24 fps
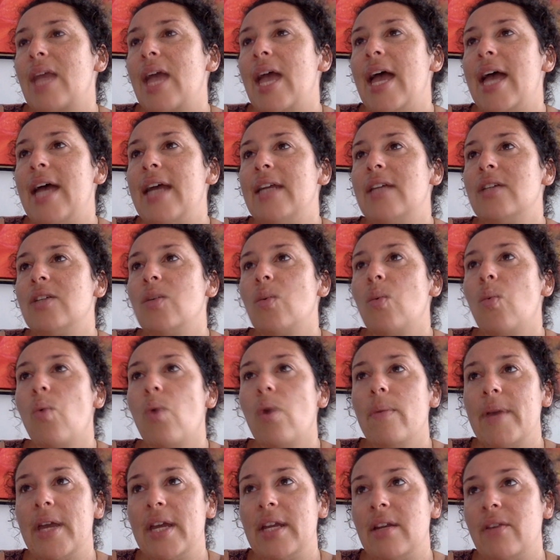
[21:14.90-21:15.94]
And as a
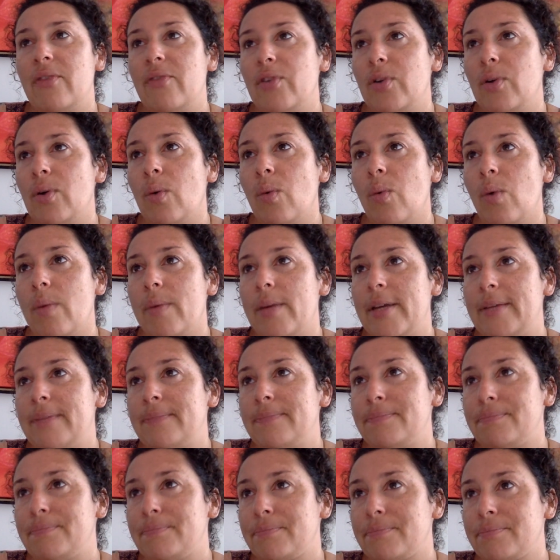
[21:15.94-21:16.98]
woman, if you're a woman,